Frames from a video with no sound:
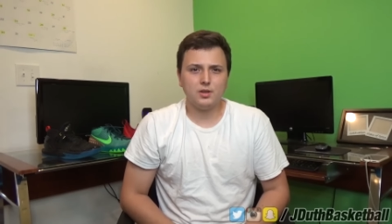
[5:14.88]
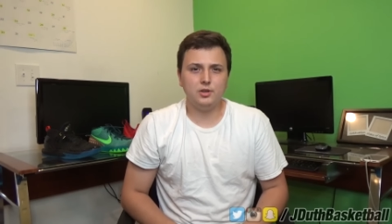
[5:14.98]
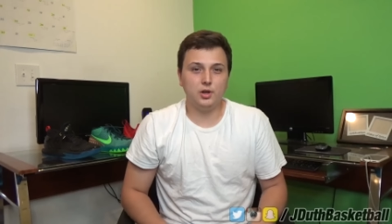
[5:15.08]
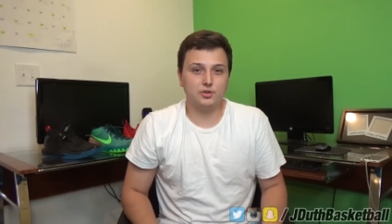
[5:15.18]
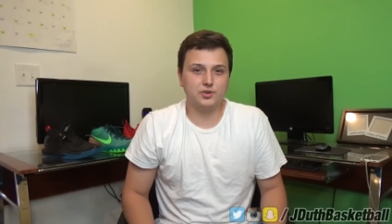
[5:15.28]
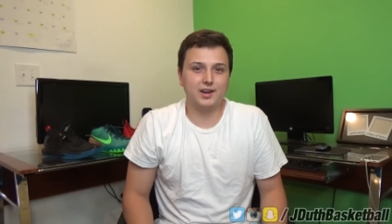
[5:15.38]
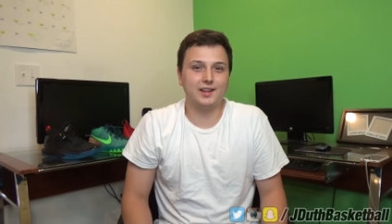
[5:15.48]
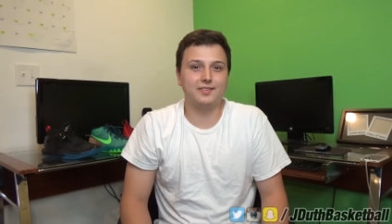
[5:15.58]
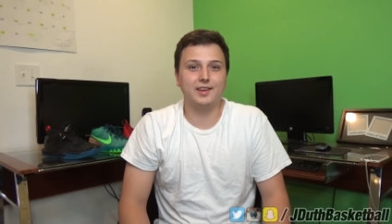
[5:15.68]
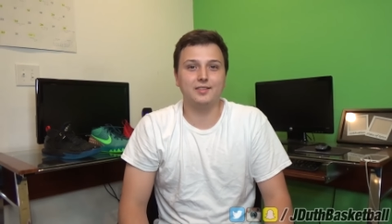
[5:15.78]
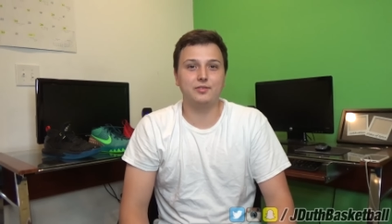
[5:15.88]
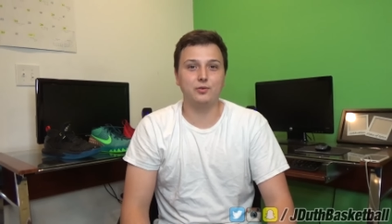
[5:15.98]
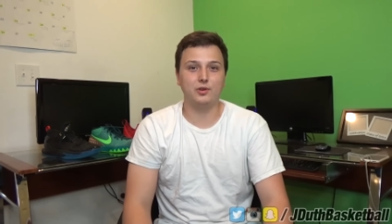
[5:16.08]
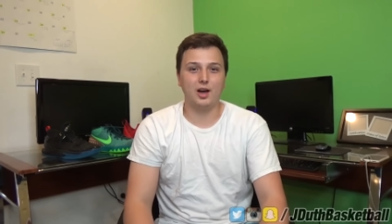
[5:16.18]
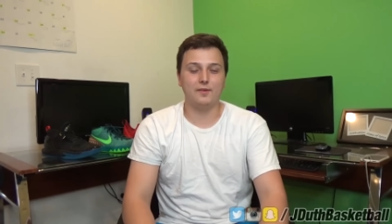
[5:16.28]
you know, try not to get
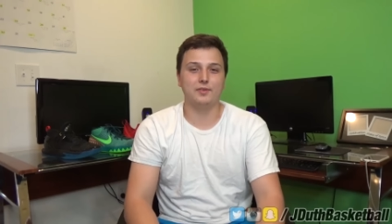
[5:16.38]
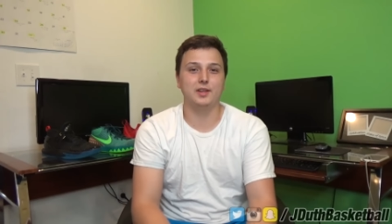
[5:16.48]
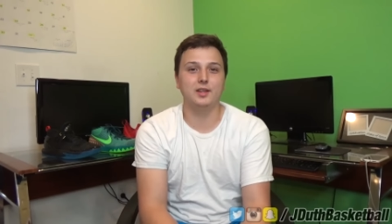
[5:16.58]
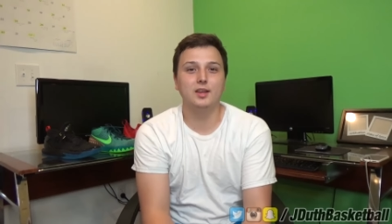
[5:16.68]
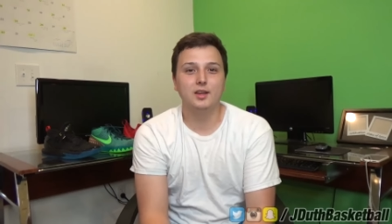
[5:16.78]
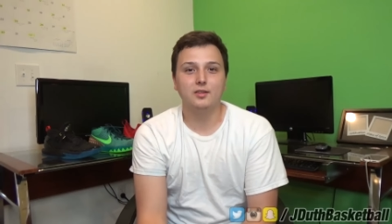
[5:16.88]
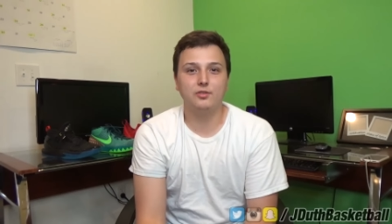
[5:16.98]
too confident,